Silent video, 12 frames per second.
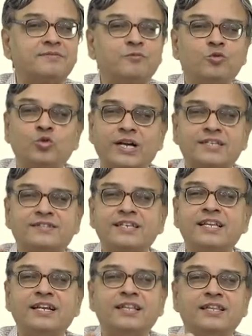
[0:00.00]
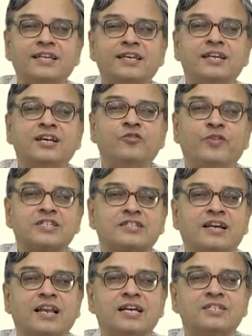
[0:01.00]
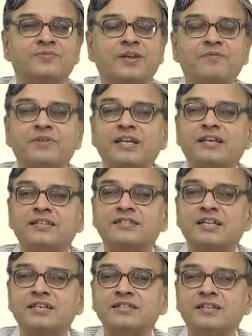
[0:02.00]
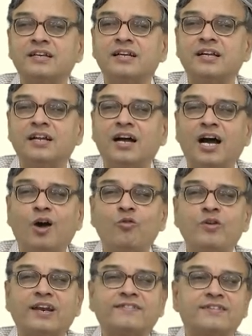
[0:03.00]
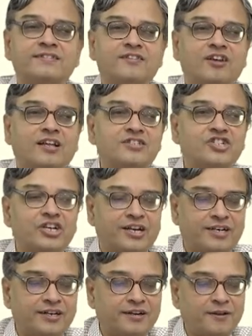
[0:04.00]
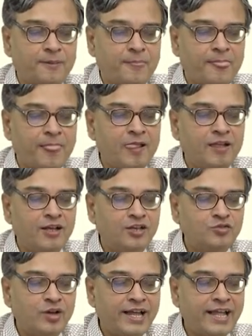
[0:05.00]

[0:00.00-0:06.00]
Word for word: You had seen in the first class when we discussed how trusses are constructed. So, I